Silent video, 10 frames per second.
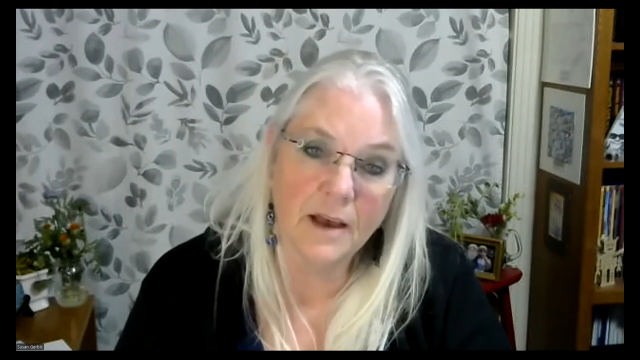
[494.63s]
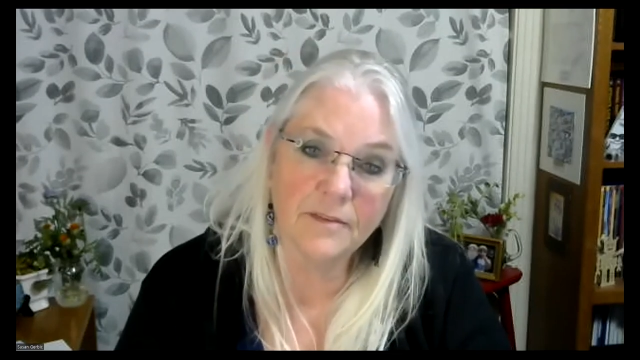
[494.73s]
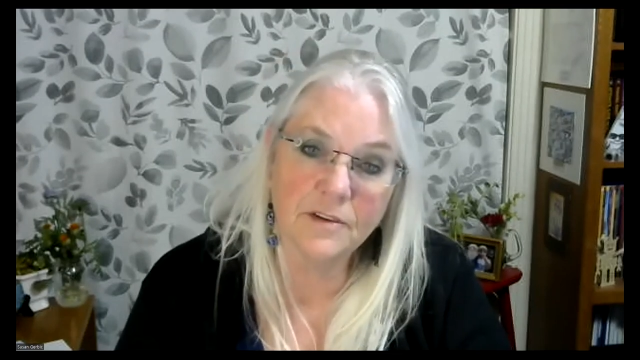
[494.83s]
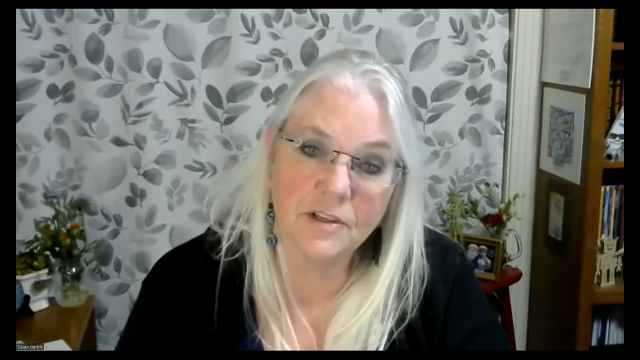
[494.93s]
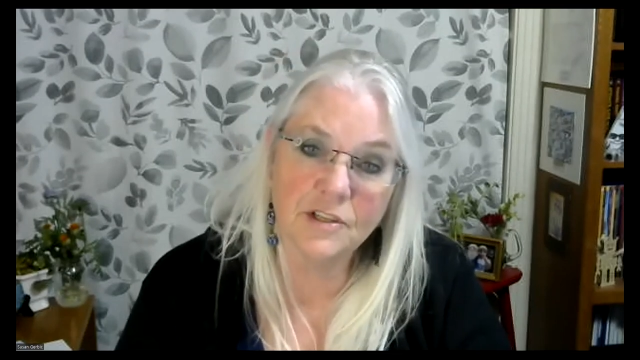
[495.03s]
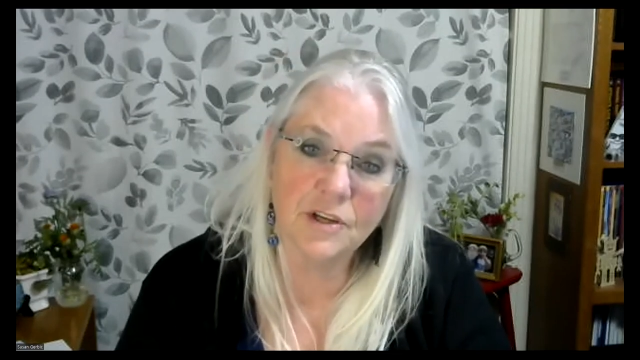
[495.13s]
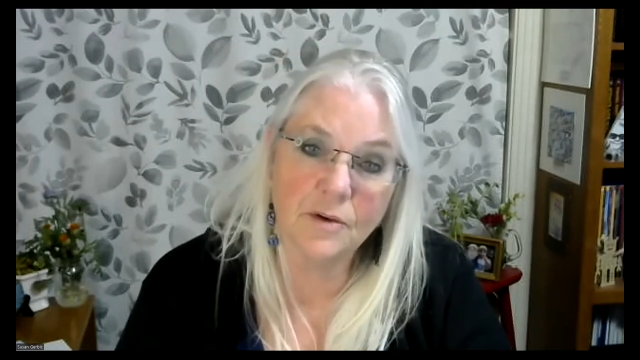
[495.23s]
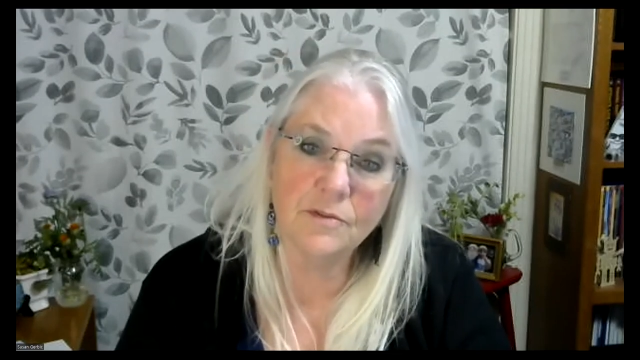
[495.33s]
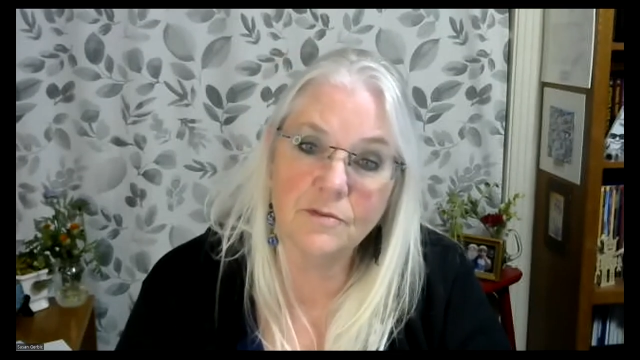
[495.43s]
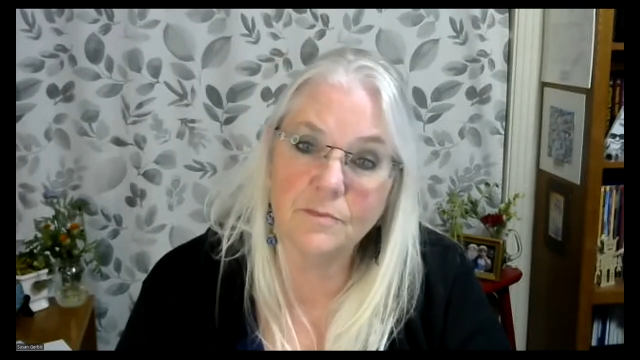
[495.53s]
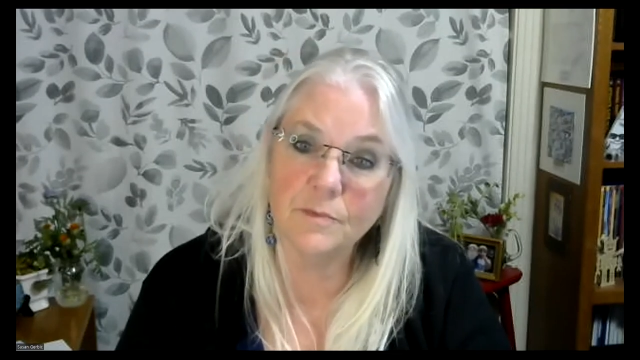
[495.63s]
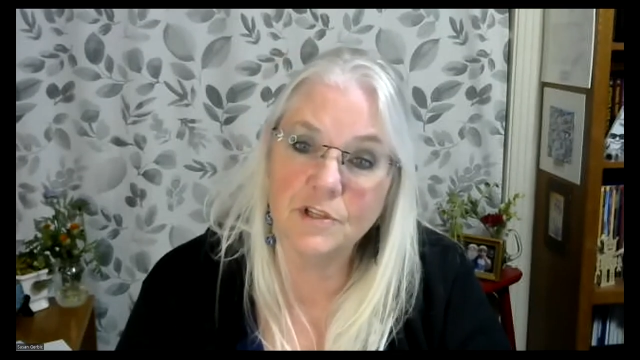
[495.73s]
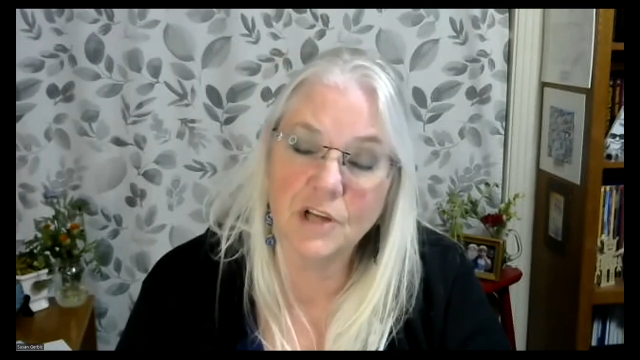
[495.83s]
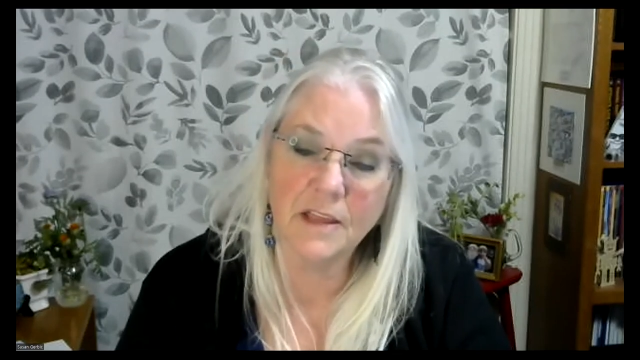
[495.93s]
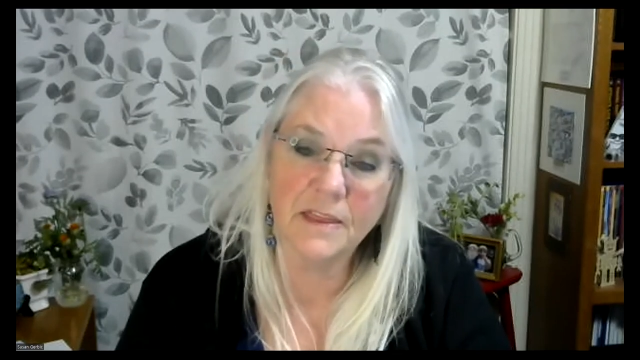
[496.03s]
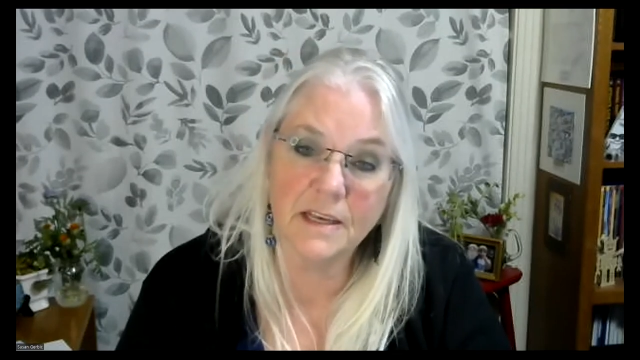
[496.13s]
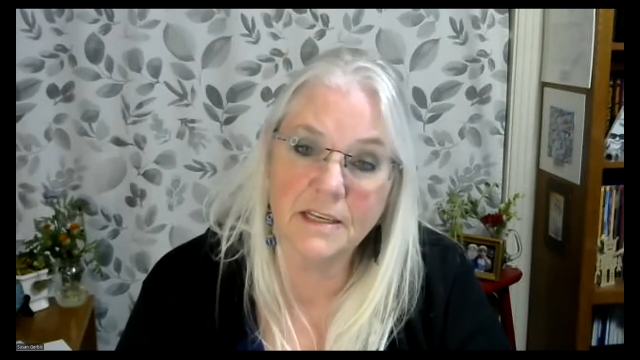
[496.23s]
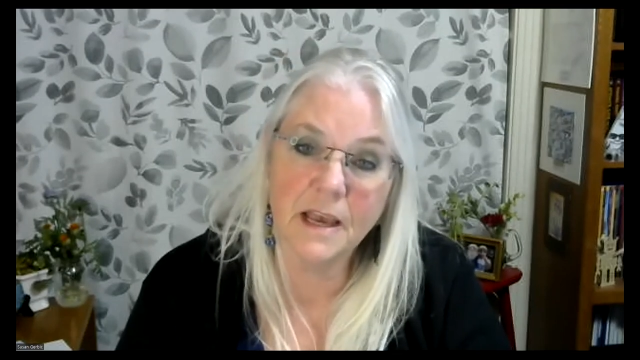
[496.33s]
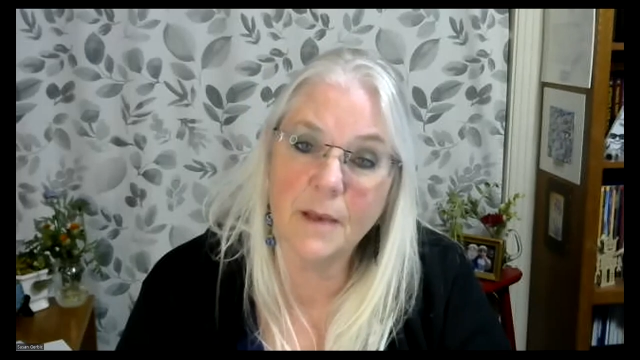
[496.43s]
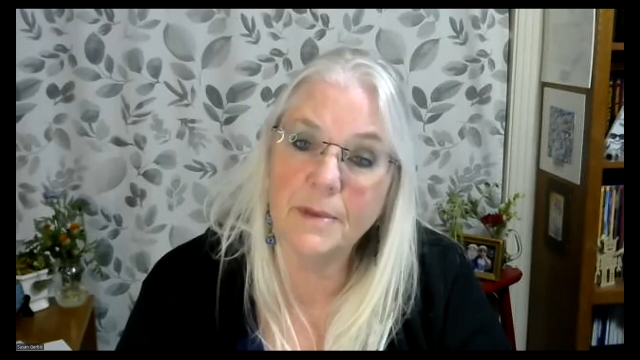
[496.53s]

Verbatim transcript: After the show was shot that day,